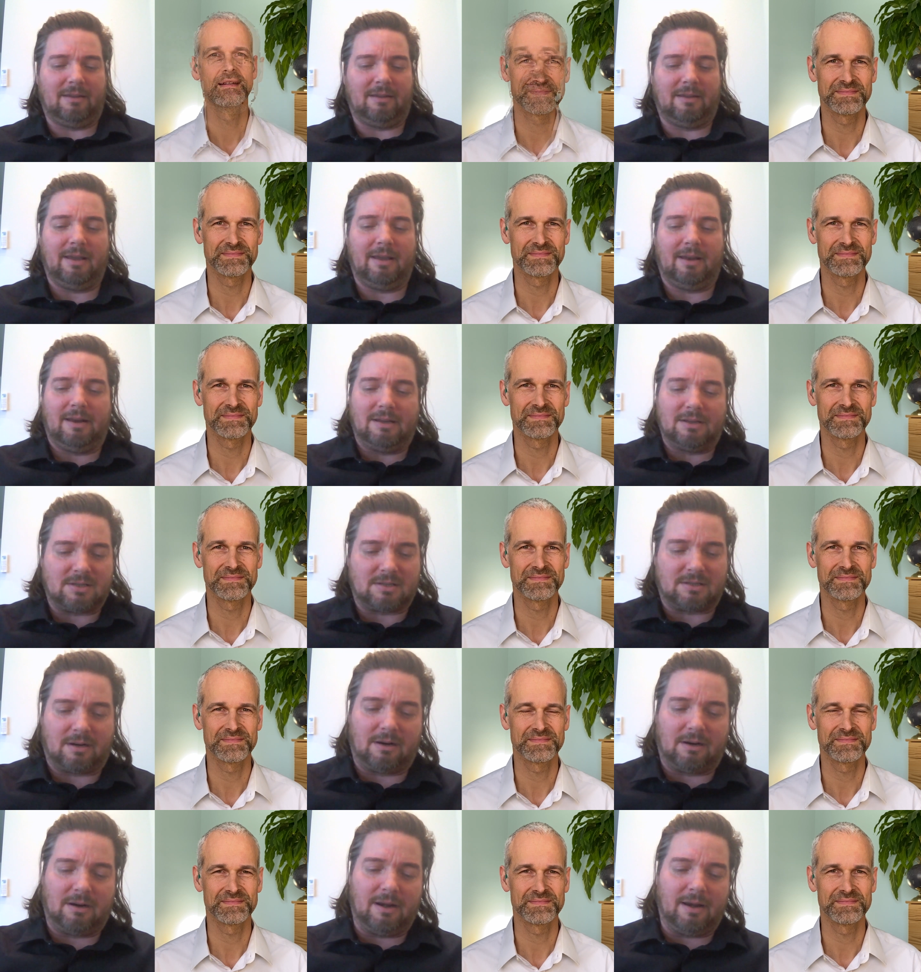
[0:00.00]
Speaker 1: getting
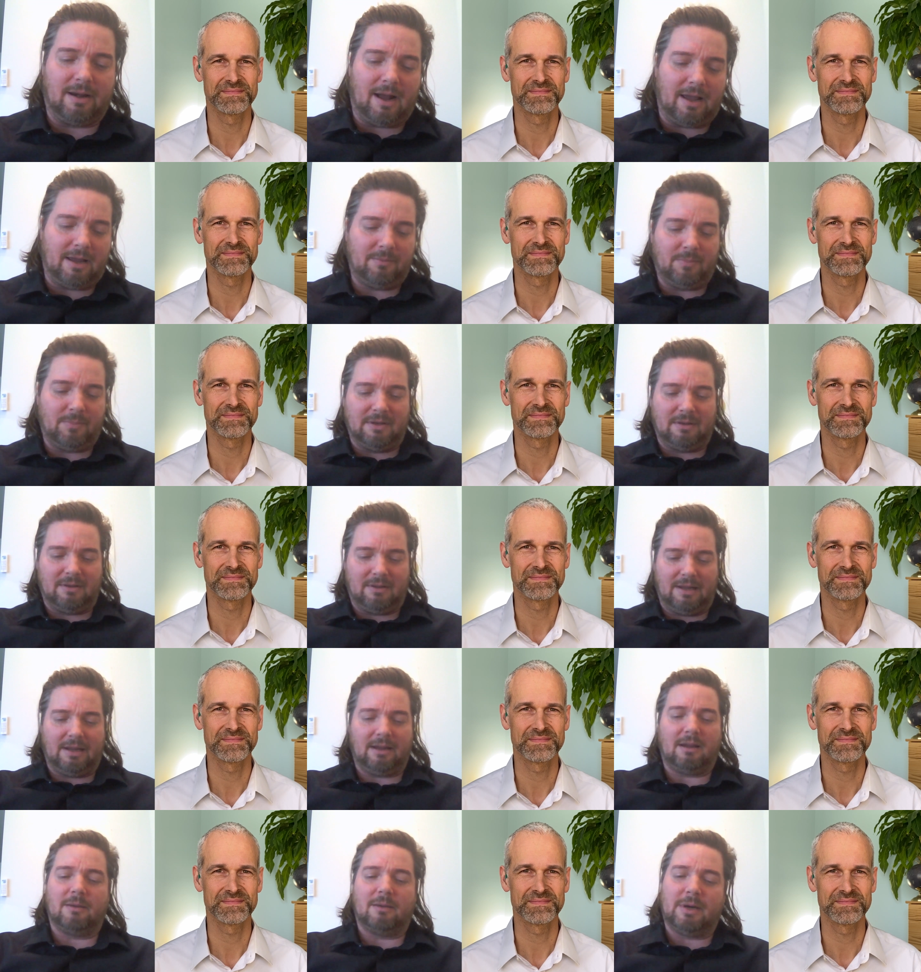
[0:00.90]
started, I had been
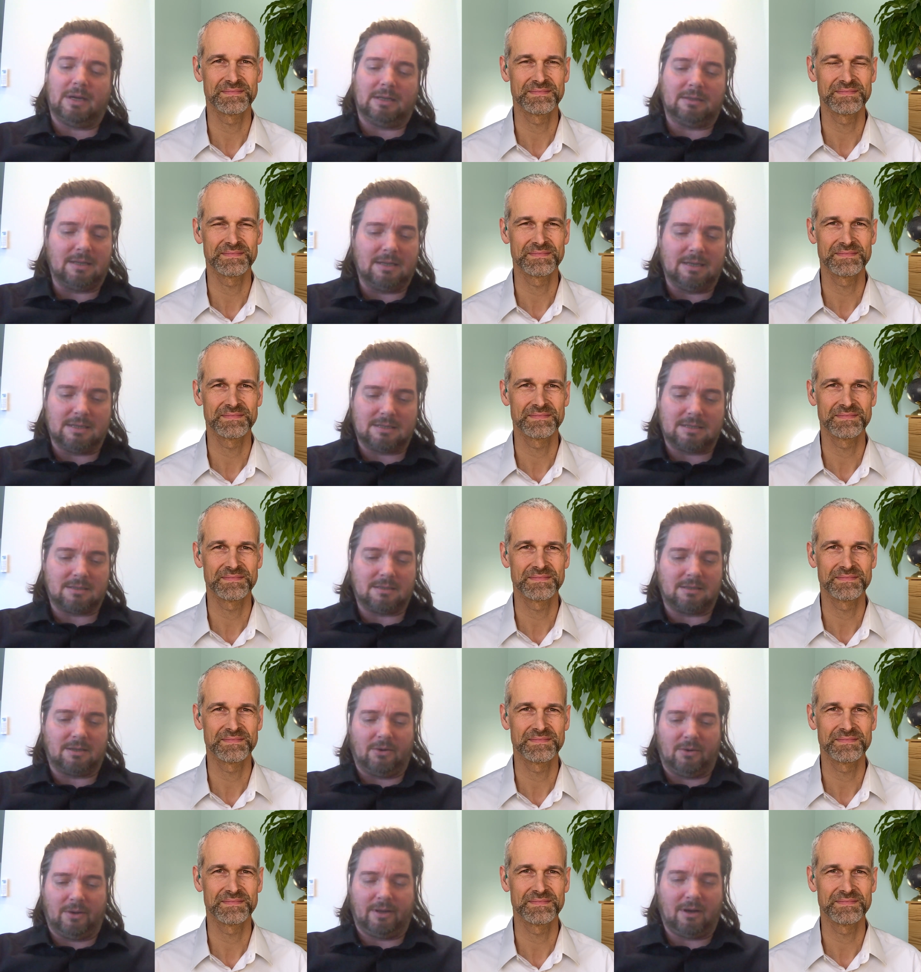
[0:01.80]
thinking about this
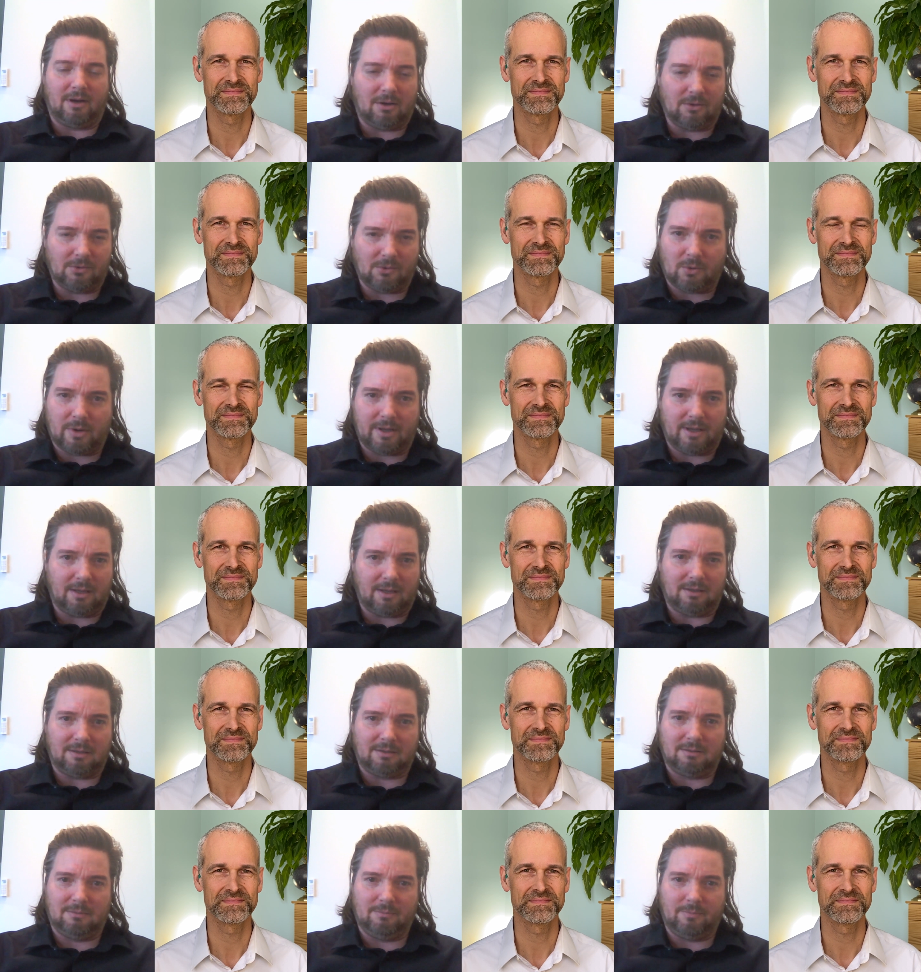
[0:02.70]
going all the
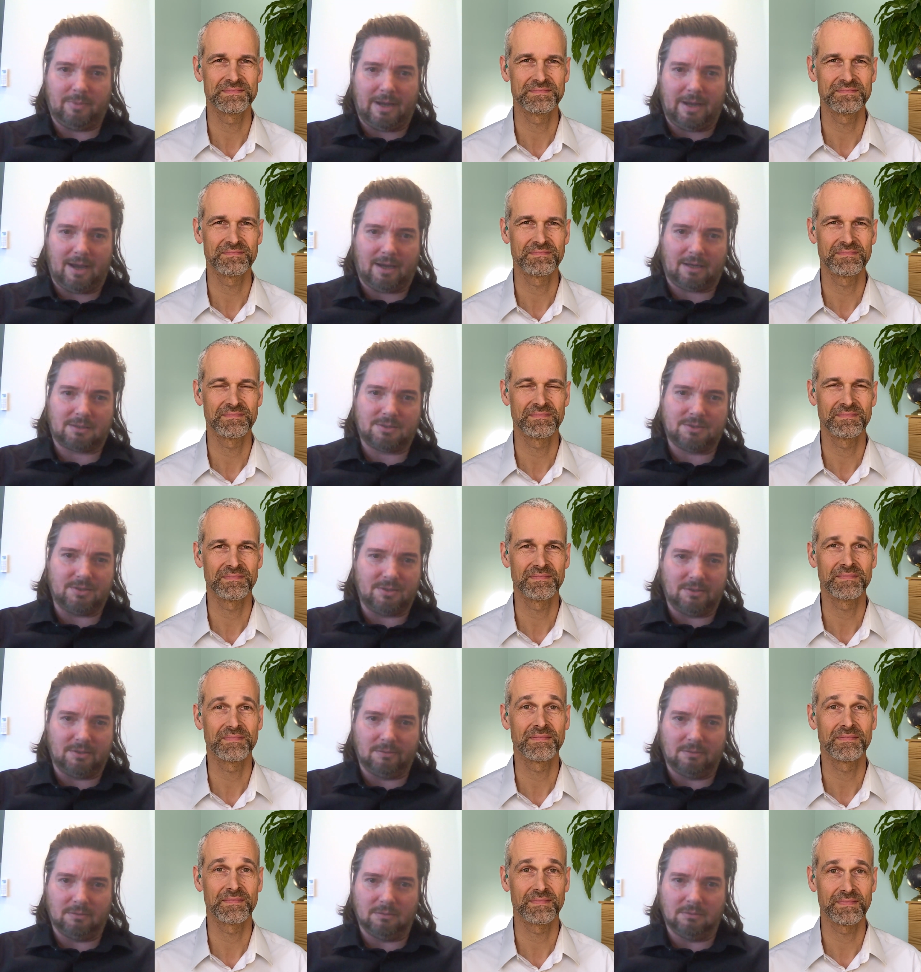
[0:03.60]
way back
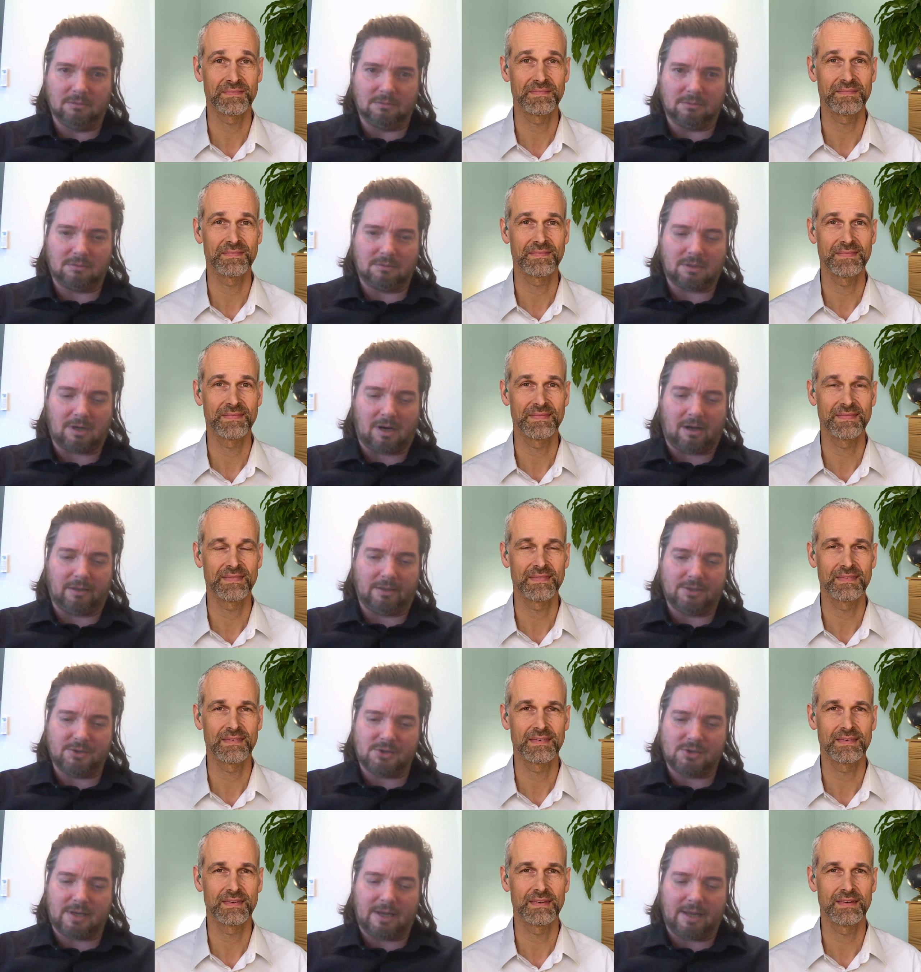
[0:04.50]
to
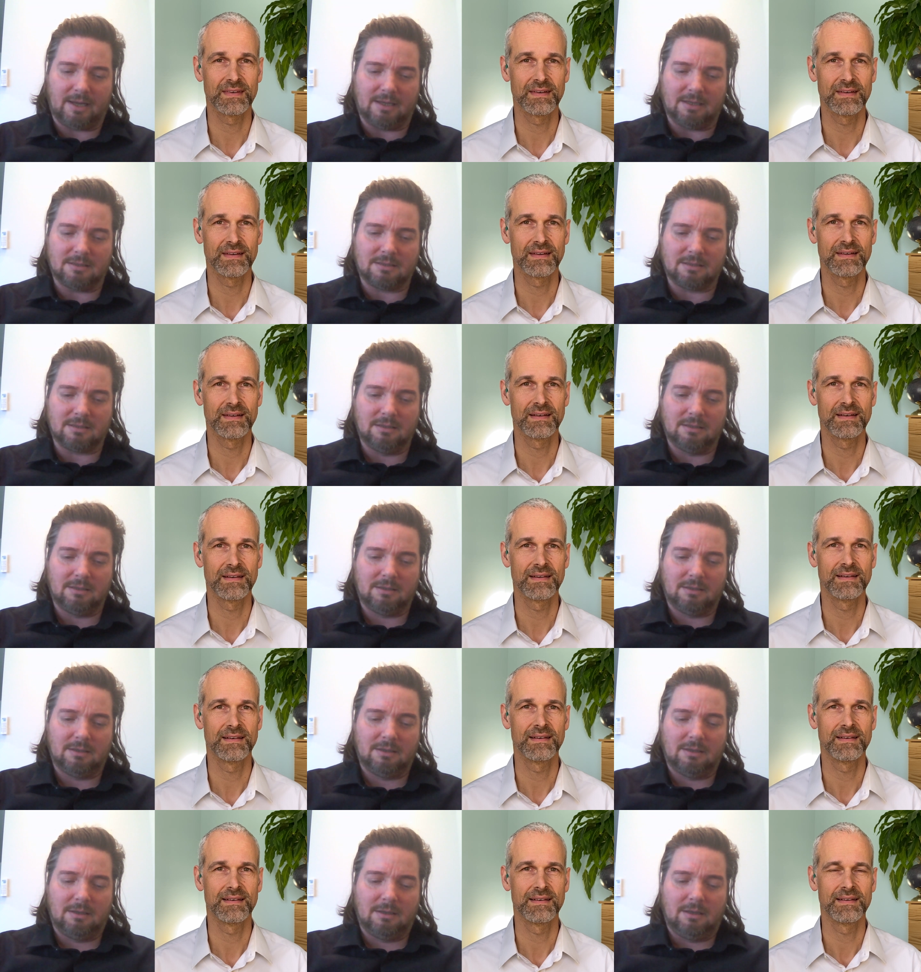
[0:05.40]
college days.
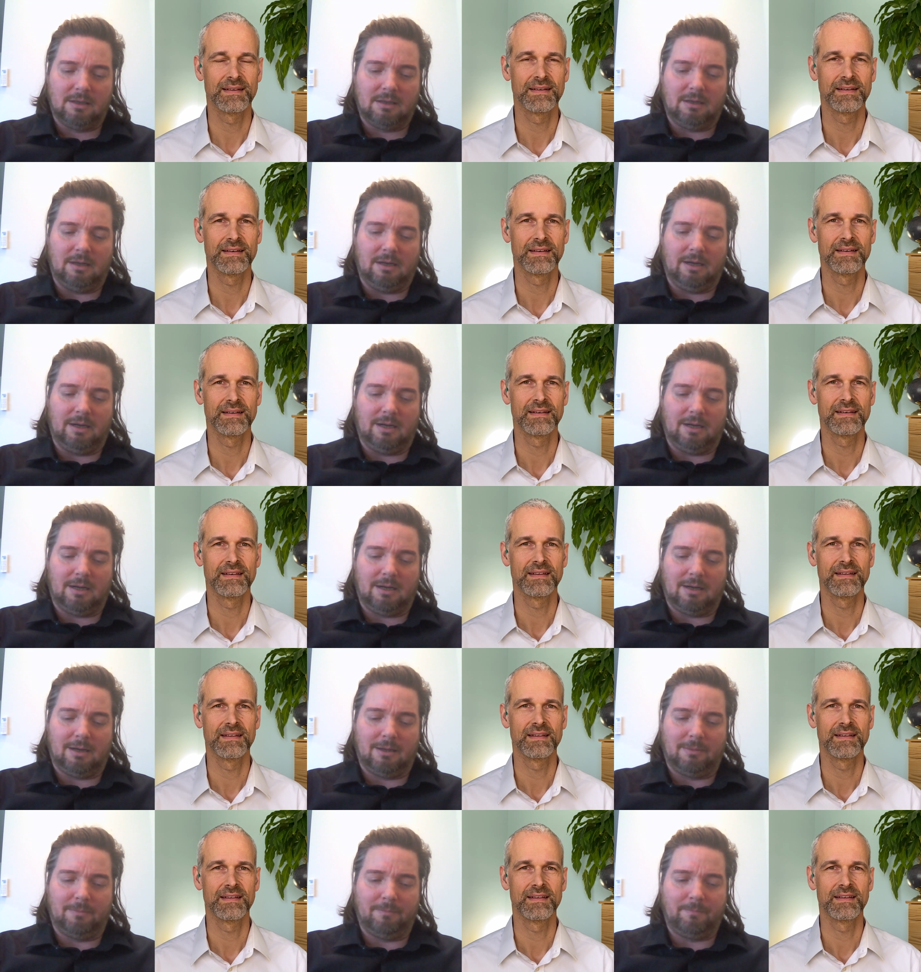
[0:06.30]

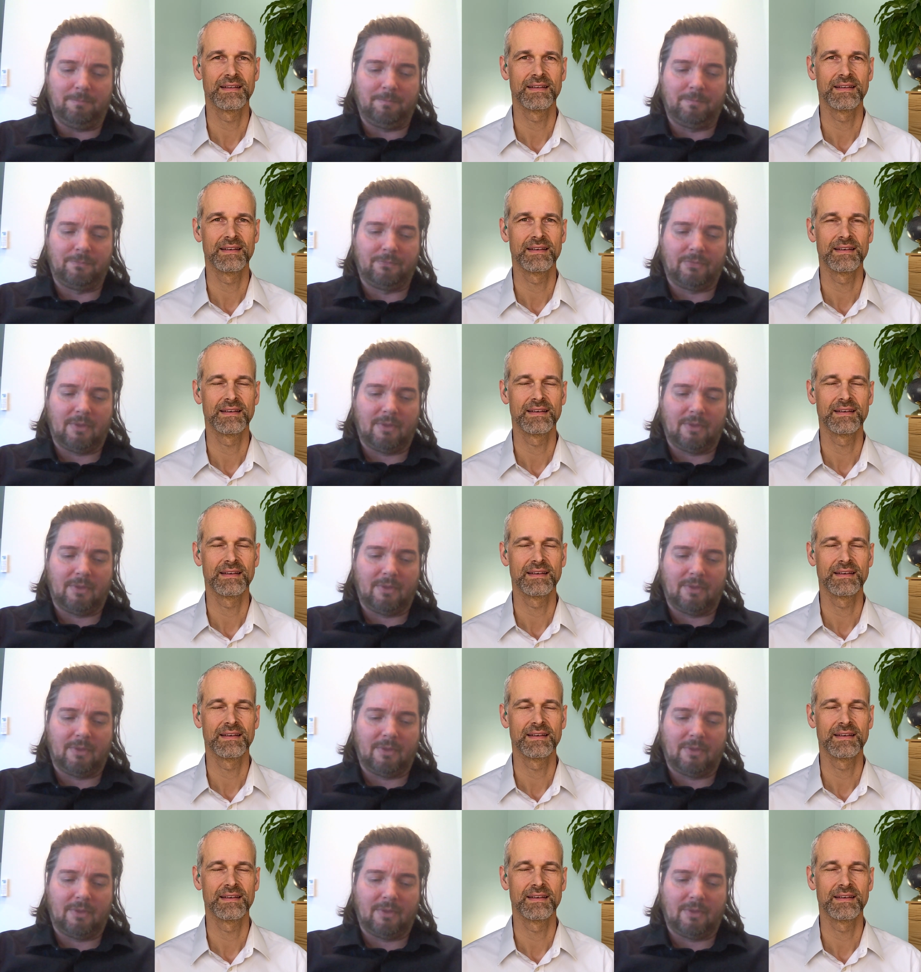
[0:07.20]
And